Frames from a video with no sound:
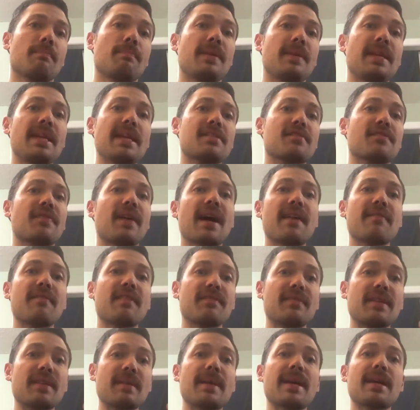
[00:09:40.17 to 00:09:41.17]
PS5,
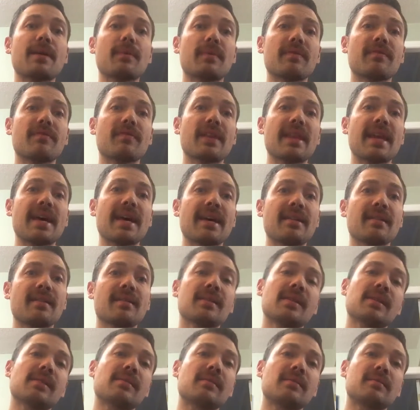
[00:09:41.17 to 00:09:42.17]
if they make one for that,
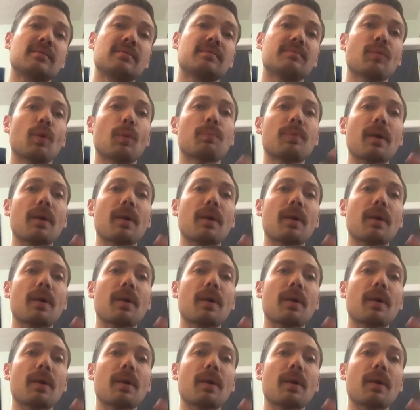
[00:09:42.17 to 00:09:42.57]
will